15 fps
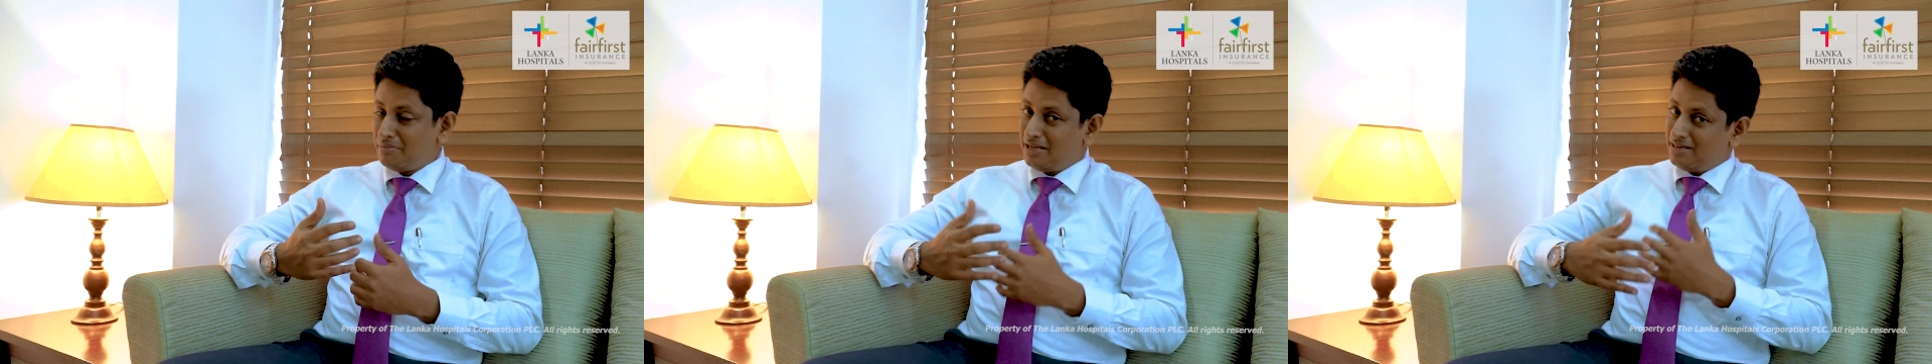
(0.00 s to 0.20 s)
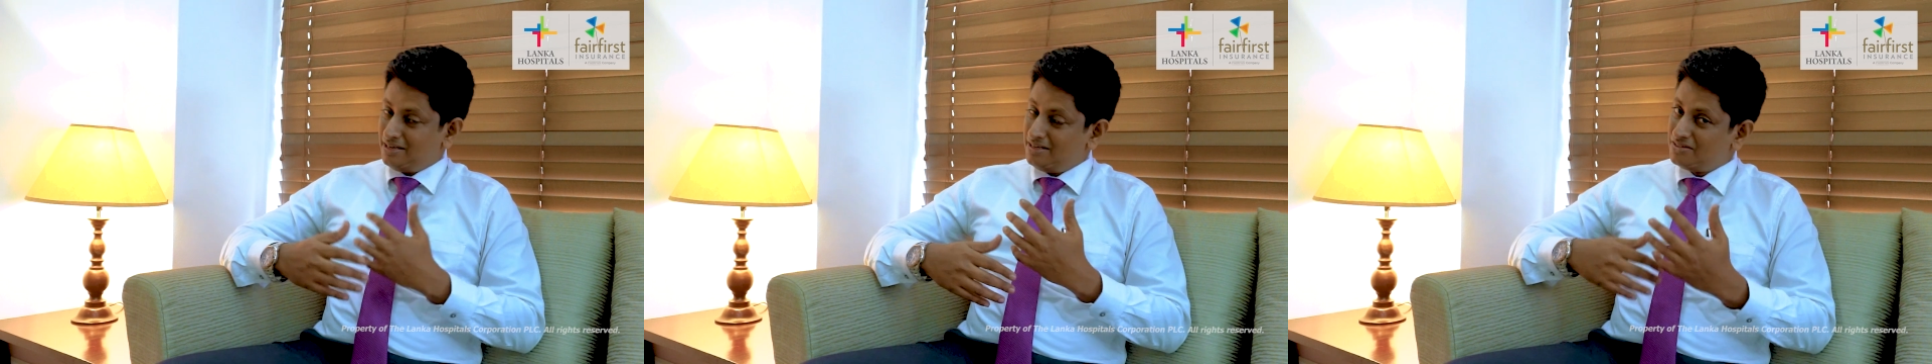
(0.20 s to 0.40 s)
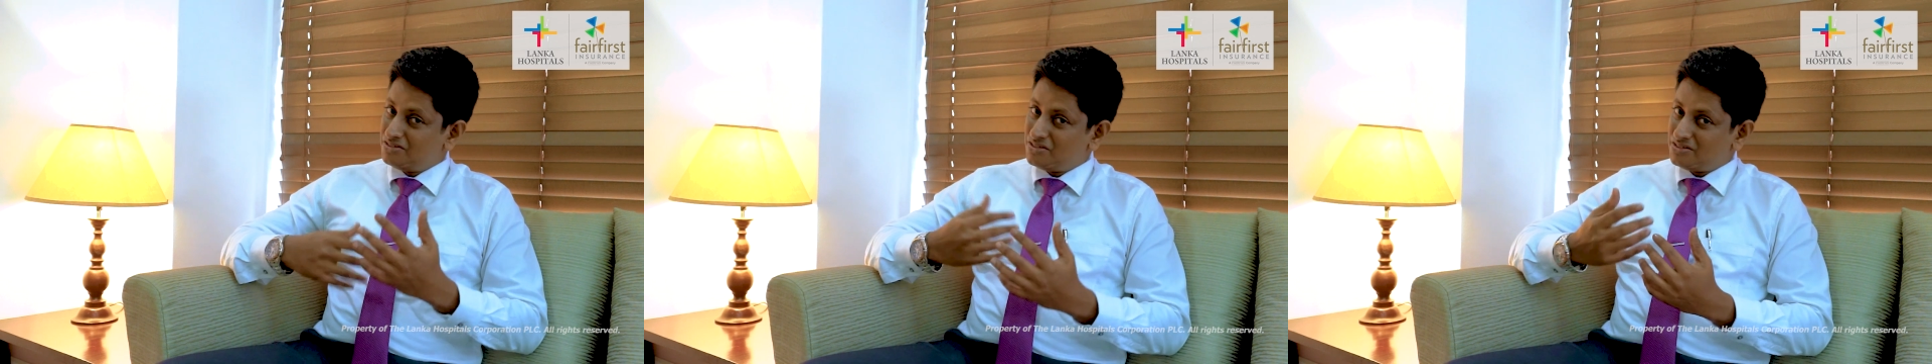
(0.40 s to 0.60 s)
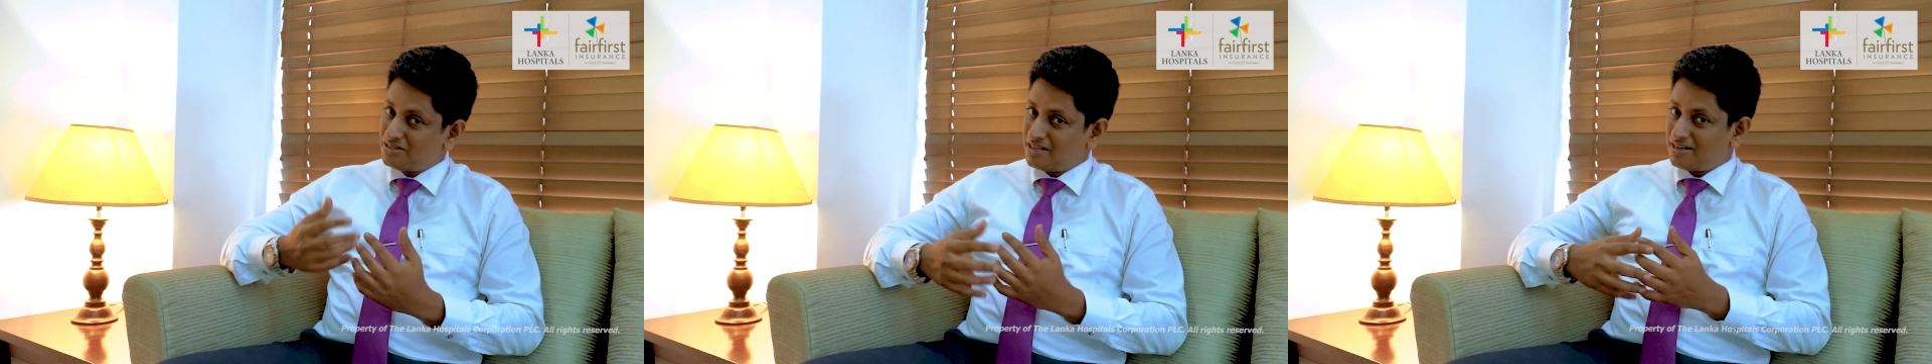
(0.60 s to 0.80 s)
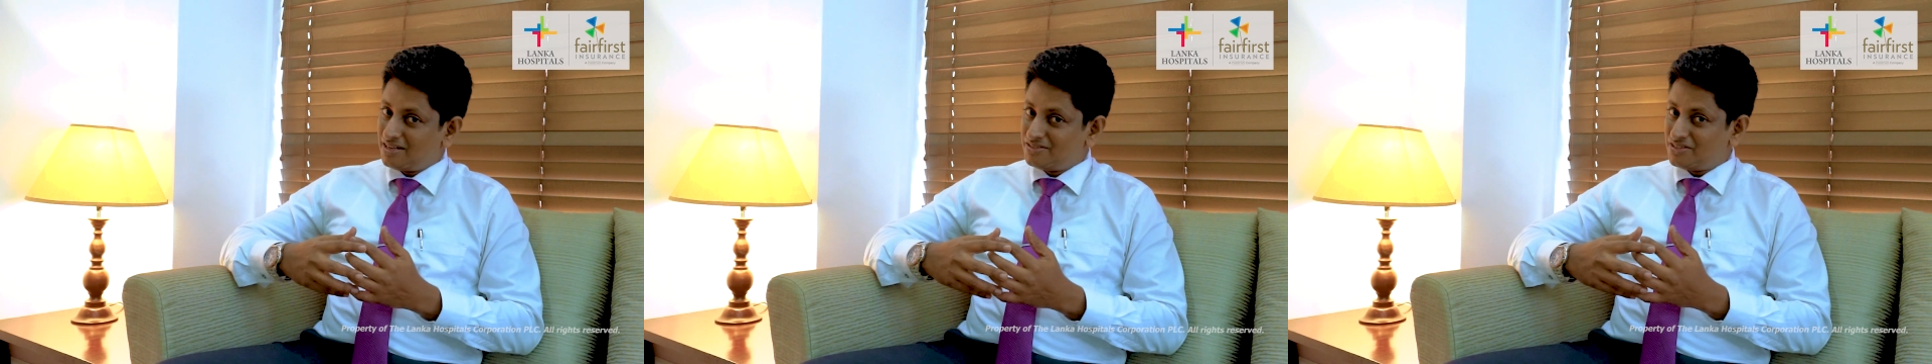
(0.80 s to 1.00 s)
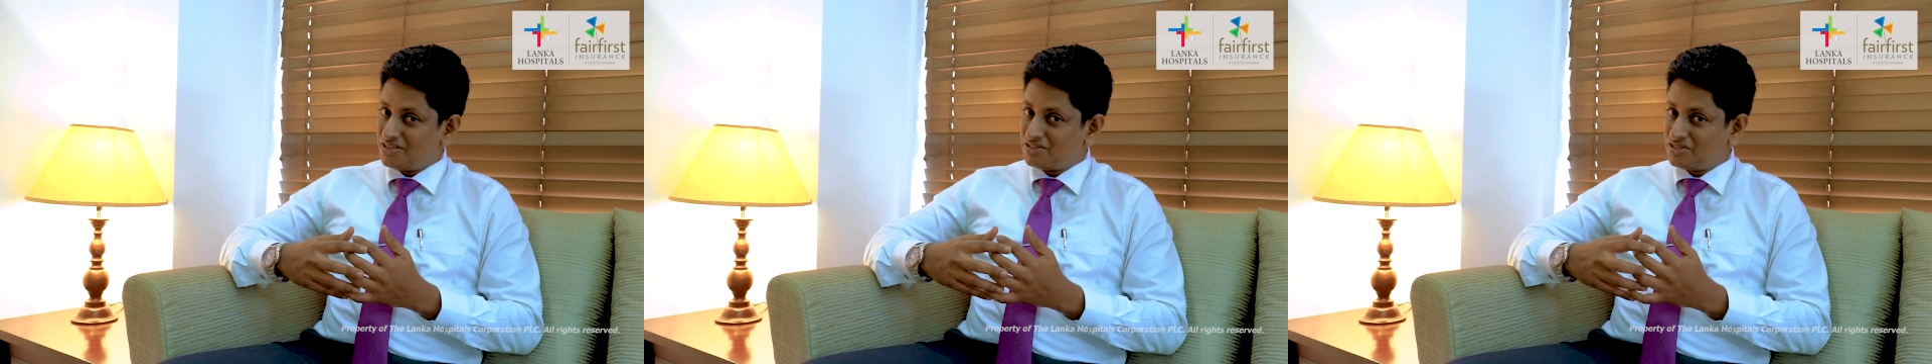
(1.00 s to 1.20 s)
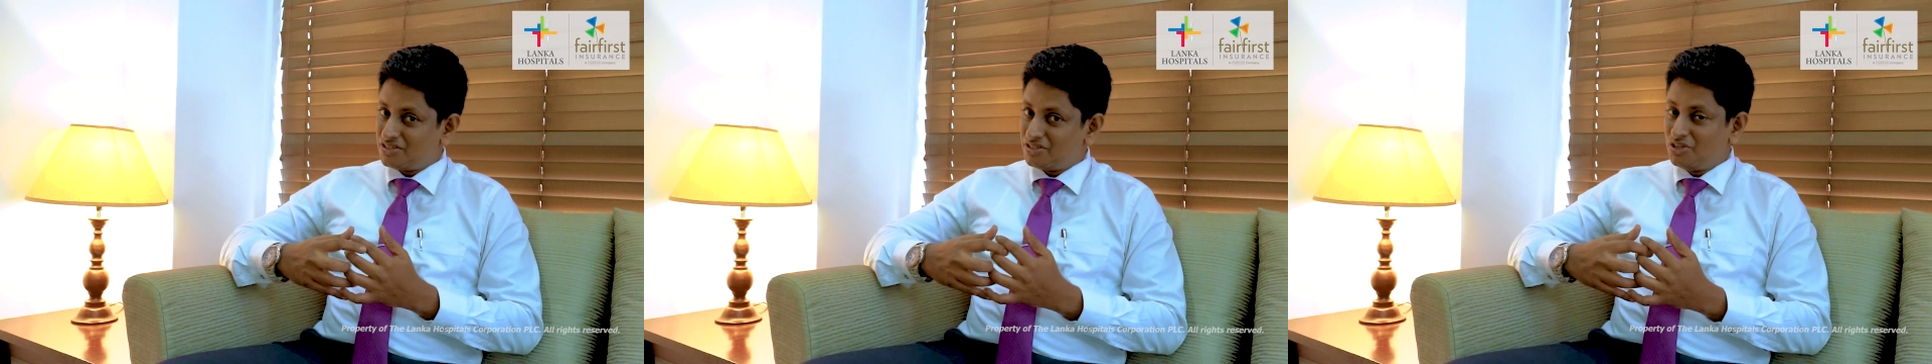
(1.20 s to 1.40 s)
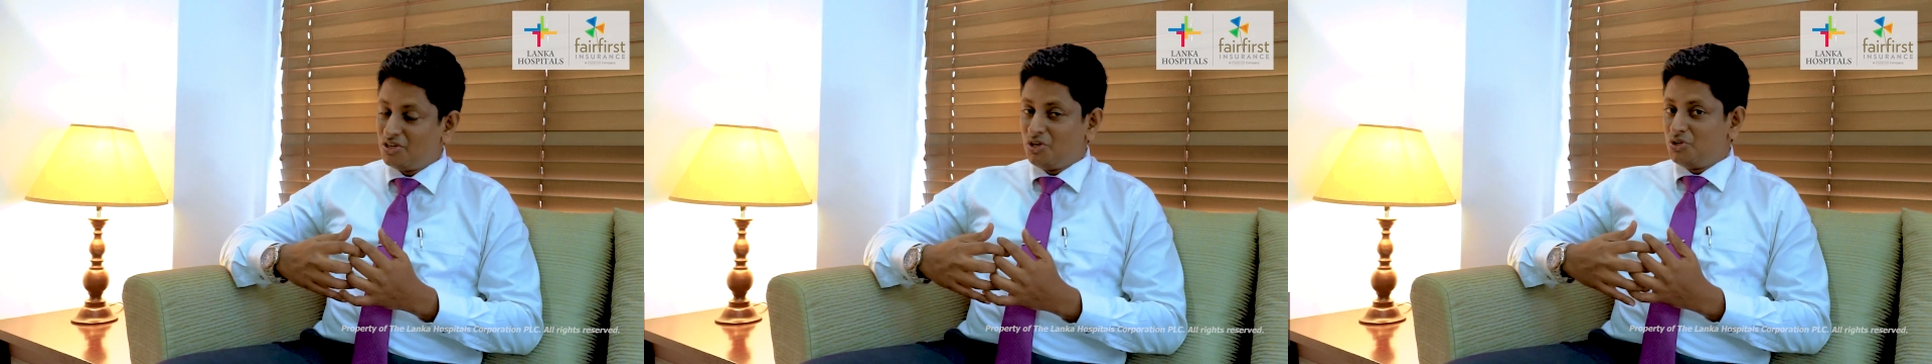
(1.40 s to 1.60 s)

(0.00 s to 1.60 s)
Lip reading: may need a cesarean section.